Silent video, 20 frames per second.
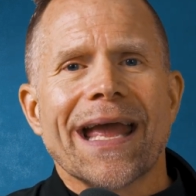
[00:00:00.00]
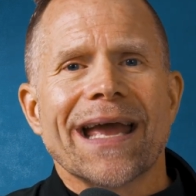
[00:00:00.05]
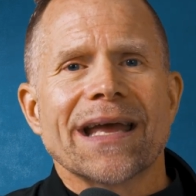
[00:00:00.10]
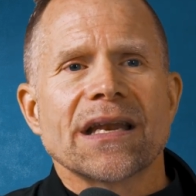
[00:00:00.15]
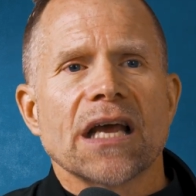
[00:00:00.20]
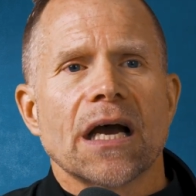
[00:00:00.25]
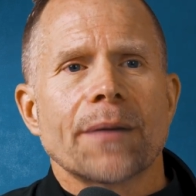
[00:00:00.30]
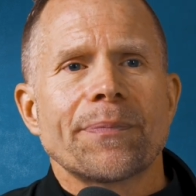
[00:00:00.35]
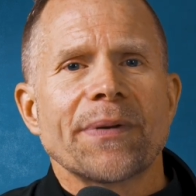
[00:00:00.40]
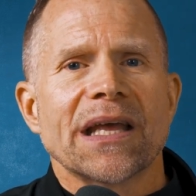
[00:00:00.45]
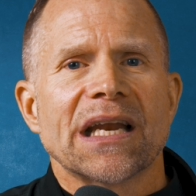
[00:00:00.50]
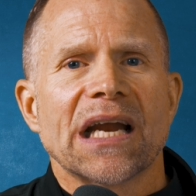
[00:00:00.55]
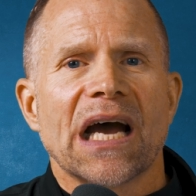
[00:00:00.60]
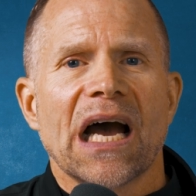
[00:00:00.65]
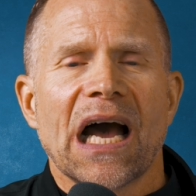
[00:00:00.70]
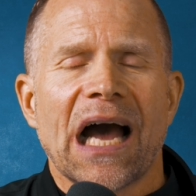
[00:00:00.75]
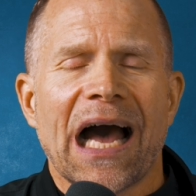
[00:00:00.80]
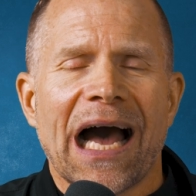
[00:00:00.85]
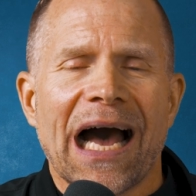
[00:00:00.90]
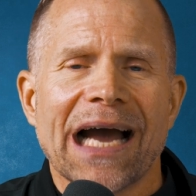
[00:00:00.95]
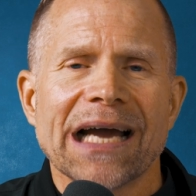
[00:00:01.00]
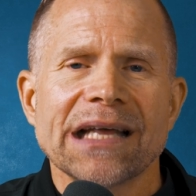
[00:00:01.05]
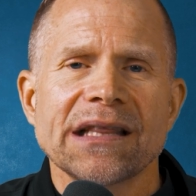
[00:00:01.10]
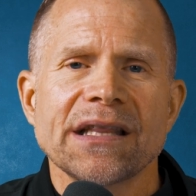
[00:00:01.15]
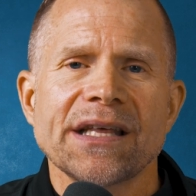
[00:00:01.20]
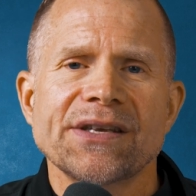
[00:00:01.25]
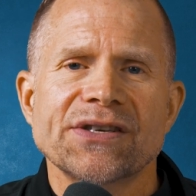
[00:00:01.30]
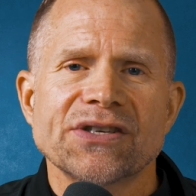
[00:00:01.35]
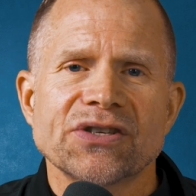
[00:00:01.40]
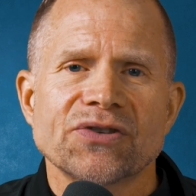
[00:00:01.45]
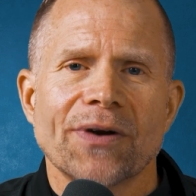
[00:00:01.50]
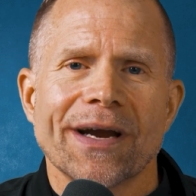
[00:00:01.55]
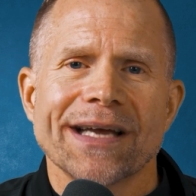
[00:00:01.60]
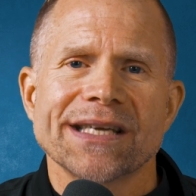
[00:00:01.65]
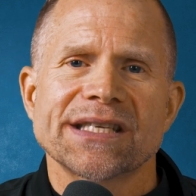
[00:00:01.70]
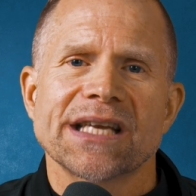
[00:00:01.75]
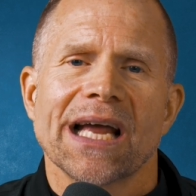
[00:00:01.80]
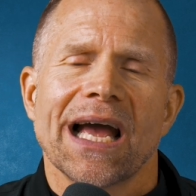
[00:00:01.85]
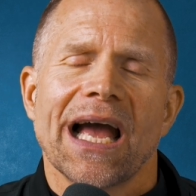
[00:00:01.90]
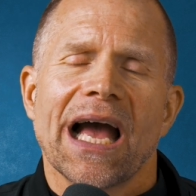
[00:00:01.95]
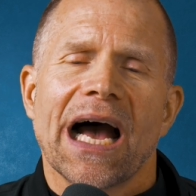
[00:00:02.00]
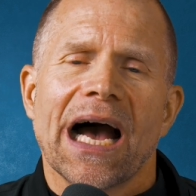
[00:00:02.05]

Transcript: end up in a highly stressed,